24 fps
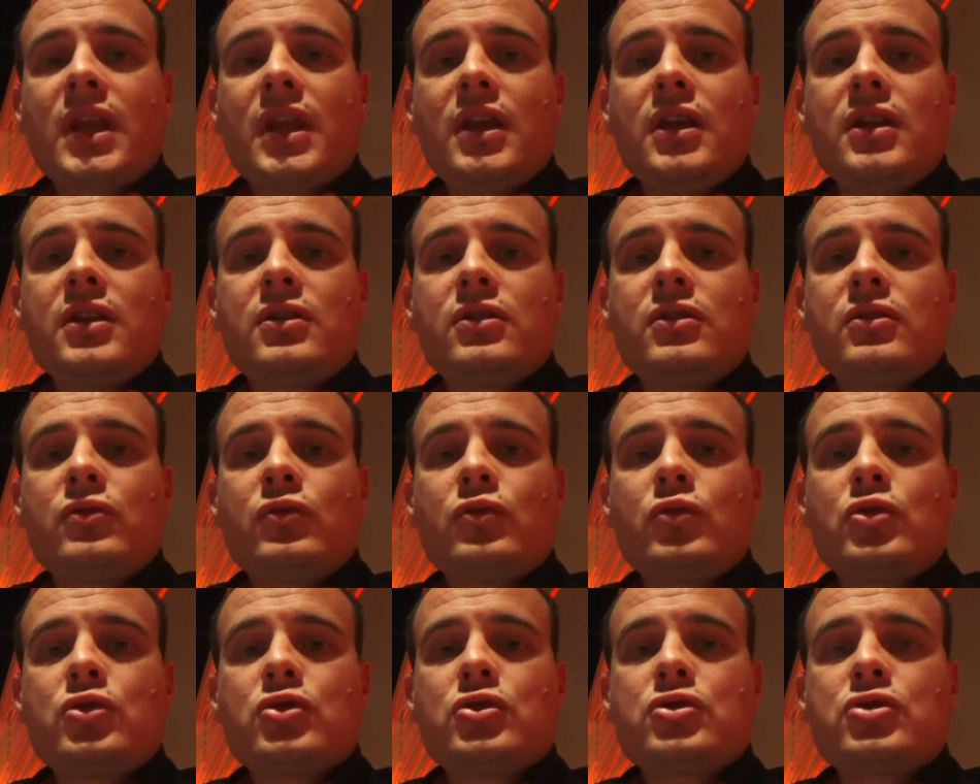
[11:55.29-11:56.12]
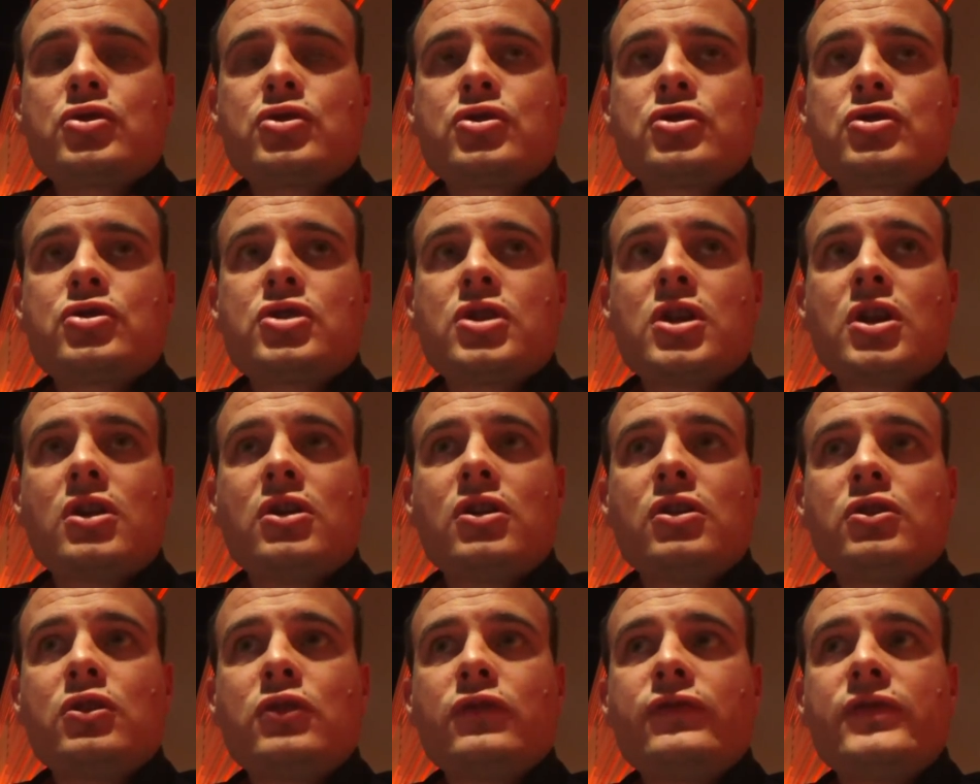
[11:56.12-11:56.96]
It was a
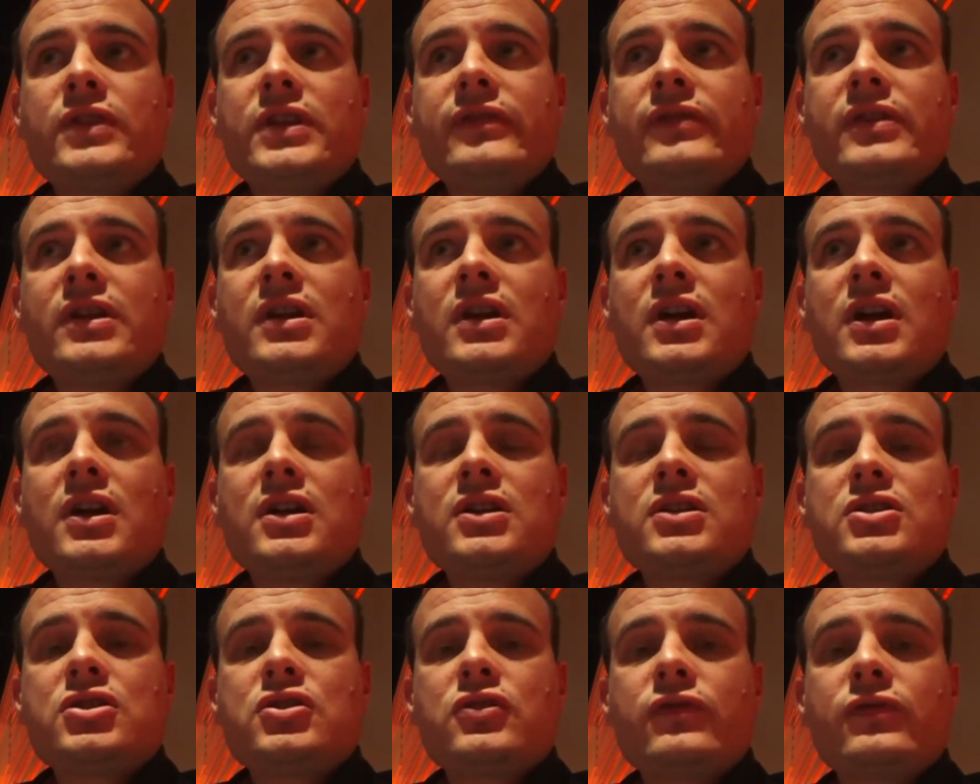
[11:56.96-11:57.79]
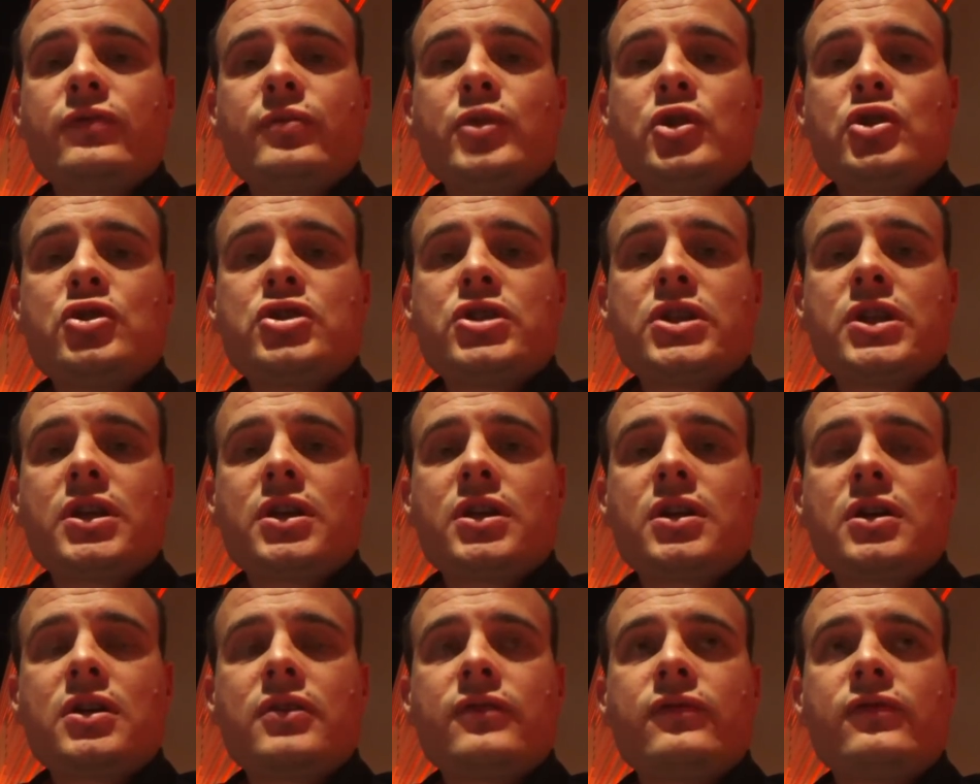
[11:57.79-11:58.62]
lot of different kinds of music,
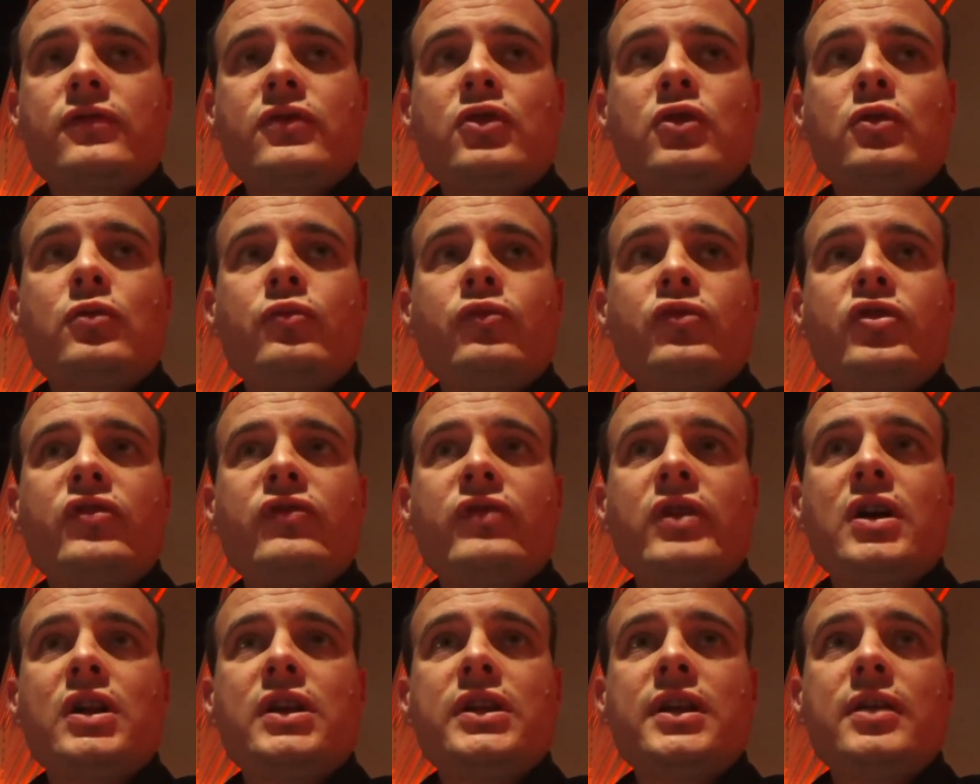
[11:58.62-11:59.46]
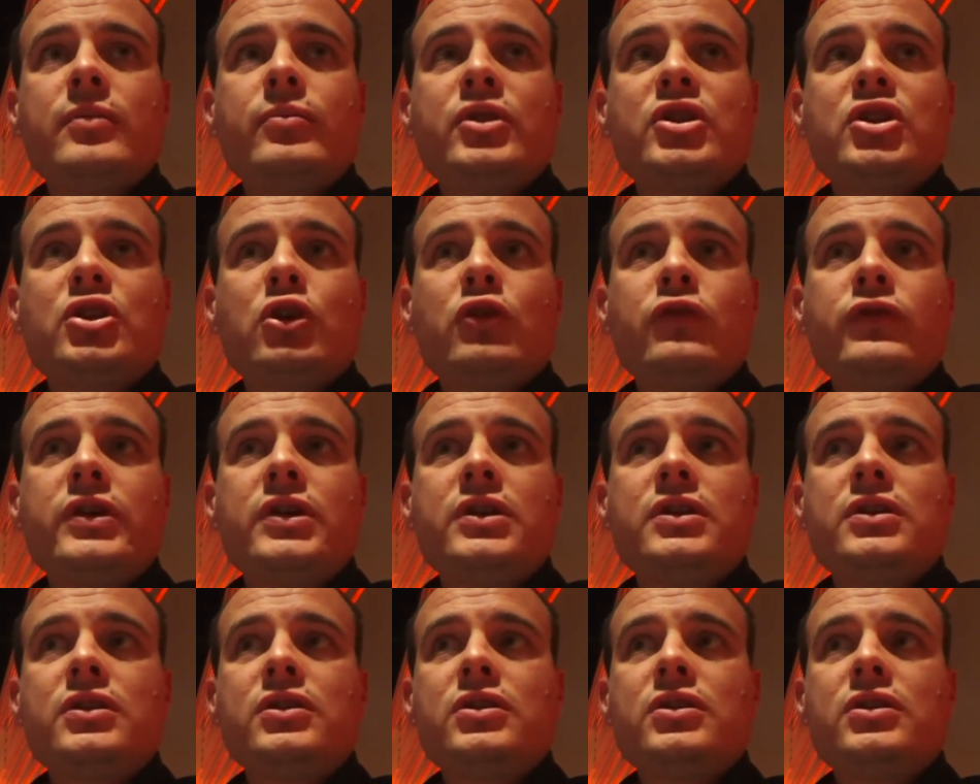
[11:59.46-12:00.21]
from Vivaldi and Beethoven